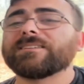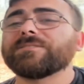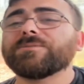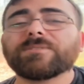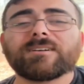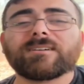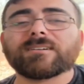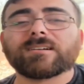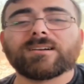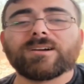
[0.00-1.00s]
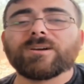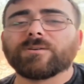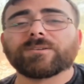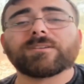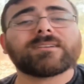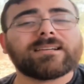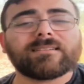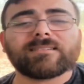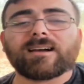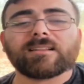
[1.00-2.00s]
like a new car or your
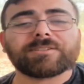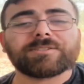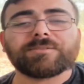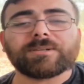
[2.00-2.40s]
kids' college